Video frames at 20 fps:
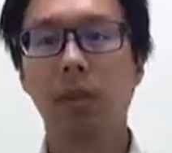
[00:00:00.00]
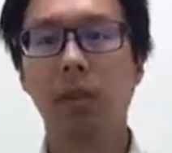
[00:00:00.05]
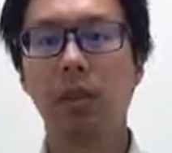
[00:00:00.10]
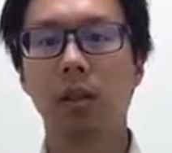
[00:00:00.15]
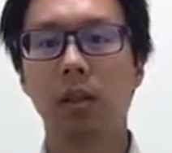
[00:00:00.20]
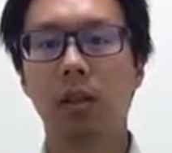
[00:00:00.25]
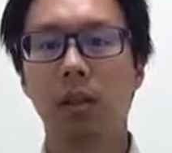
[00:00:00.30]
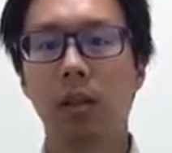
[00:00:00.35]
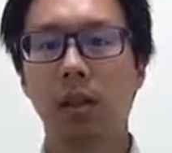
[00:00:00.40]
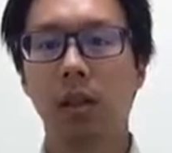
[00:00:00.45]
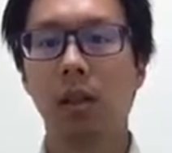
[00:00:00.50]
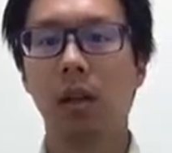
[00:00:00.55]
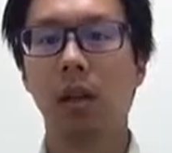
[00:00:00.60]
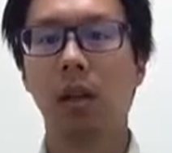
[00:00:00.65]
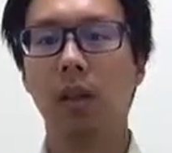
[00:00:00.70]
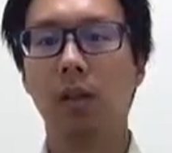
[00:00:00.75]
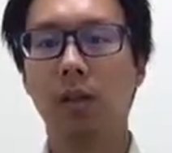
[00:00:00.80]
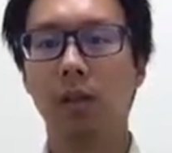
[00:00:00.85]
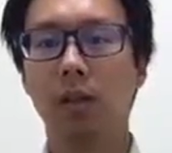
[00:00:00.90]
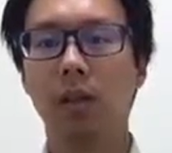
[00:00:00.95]
This
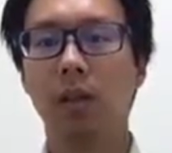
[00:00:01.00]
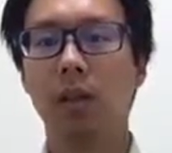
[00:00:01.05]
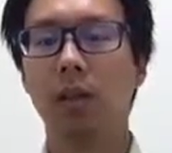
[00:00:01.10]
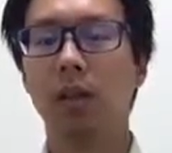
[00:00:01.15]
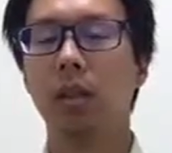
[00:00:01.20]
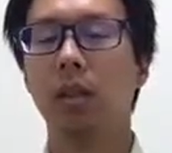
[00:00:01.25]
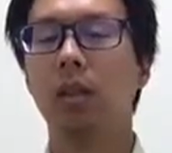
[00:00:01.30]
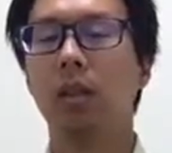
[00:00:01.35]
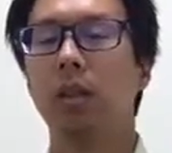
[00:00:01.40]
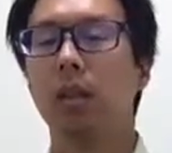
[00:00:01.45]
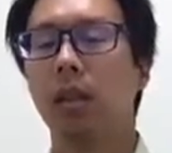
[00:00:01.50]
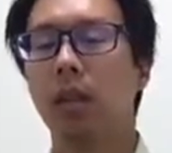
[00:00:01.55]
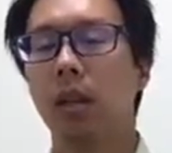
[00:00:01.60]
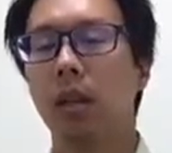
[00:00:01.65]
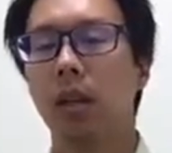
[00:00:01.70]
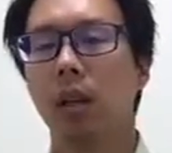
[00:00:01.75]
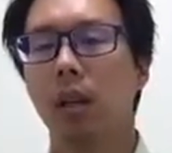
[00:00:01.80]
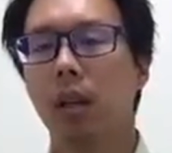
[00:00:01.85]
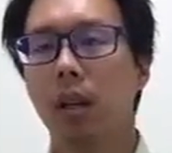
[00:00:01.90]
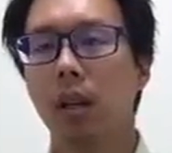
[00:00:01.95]
is
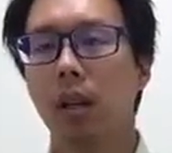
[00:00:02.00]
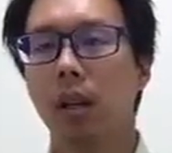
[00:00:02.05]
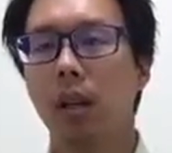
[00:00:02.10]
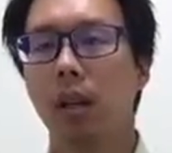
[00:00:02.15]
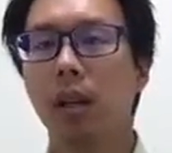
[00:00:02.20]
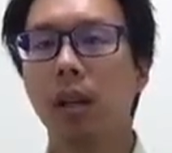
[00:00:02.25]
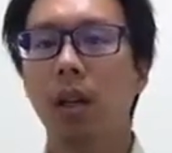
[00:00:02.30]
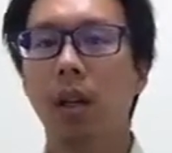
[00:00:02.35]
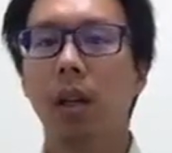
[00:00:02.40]
the